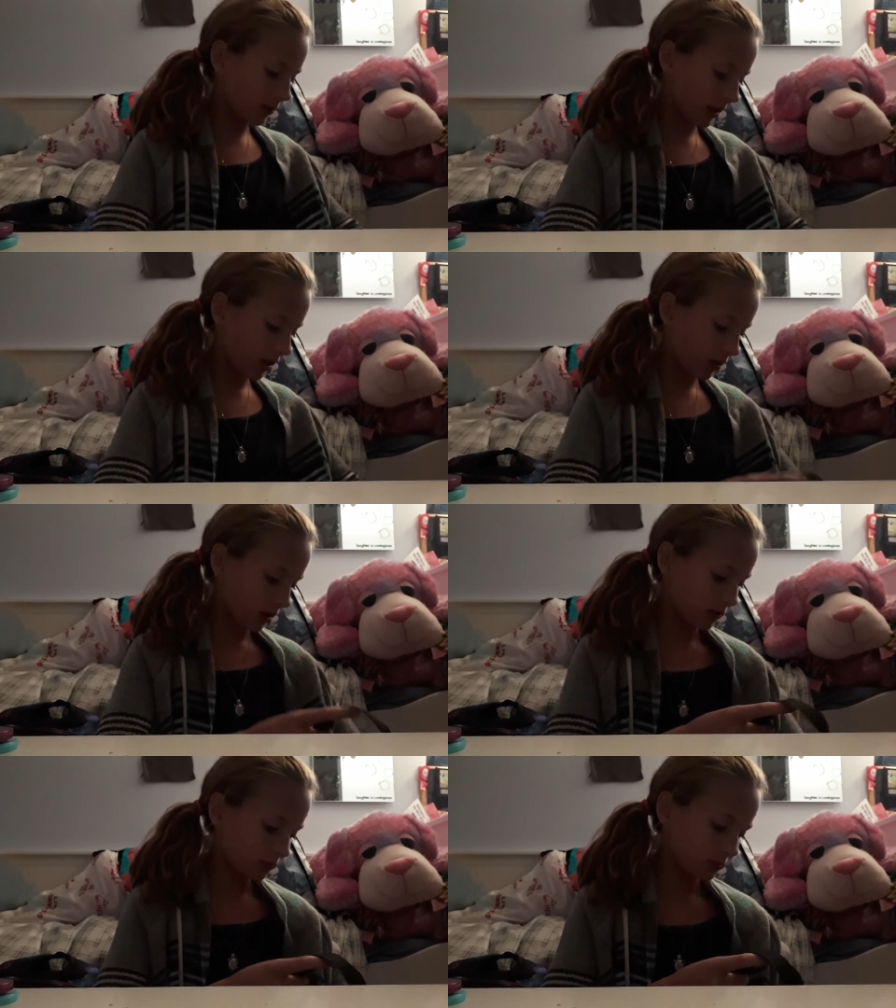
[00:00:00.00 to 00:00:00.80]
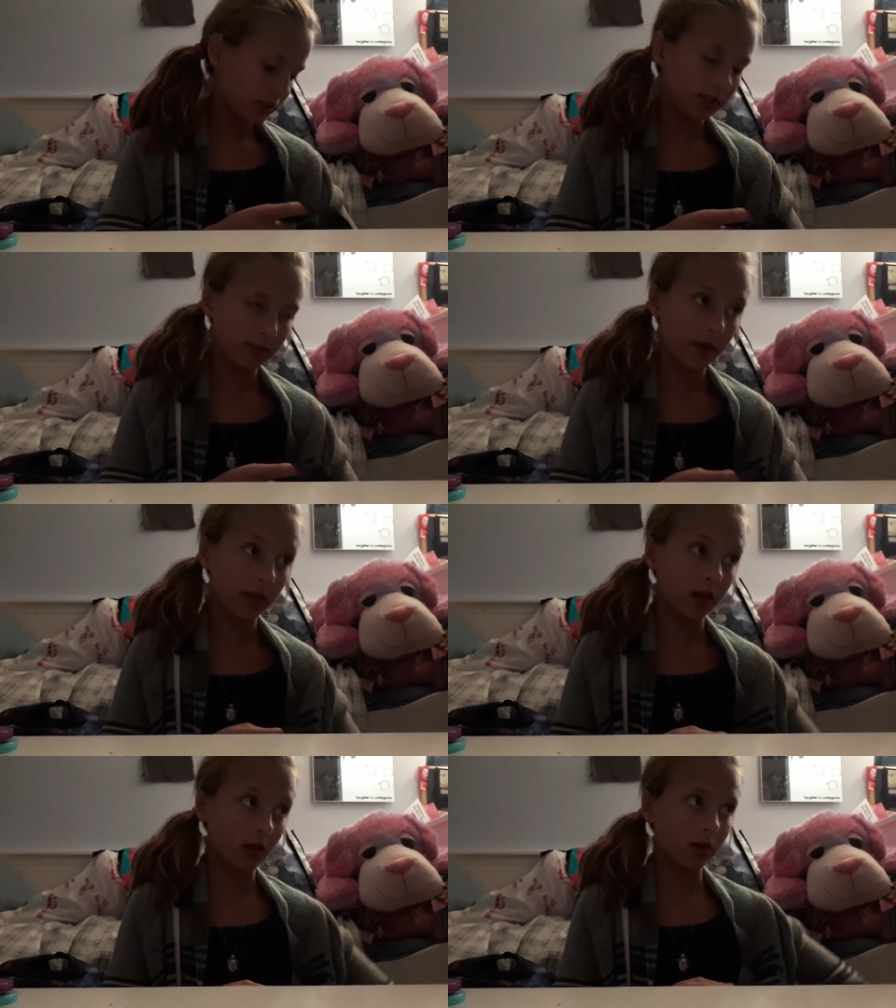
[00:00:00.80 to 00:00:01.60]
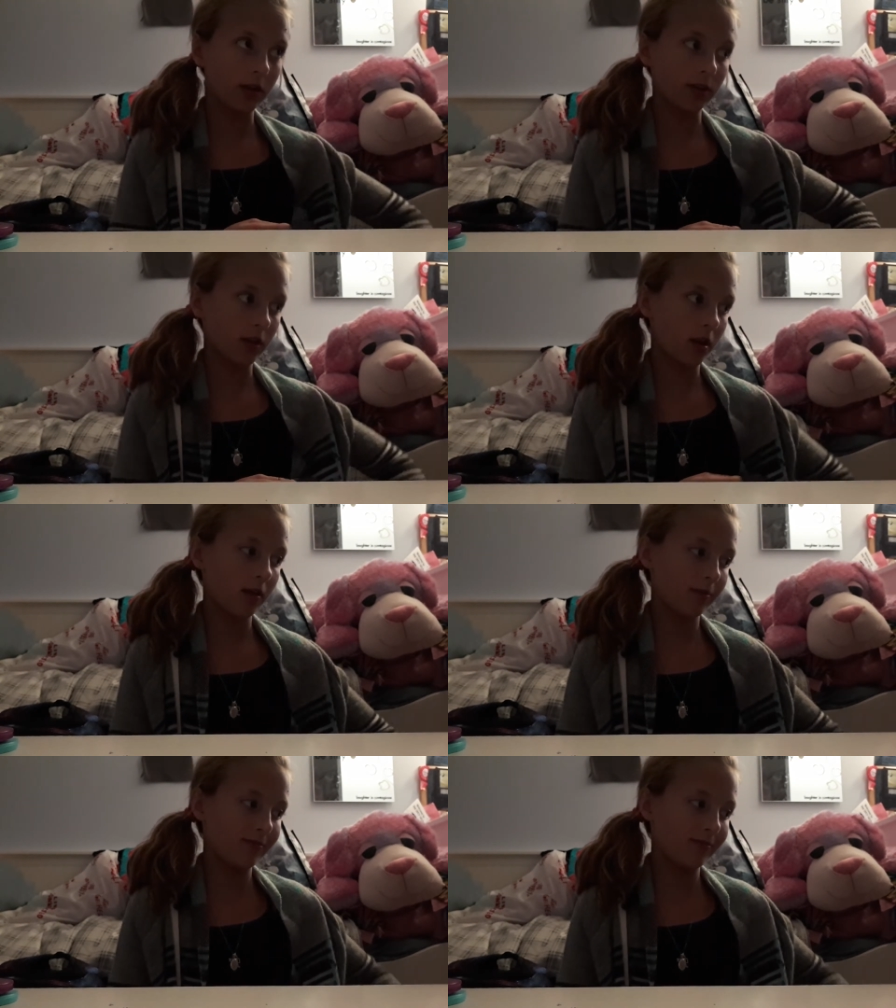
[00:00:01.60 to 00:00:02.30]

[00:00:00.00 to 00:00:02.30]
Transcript: background. probably not gonna stop.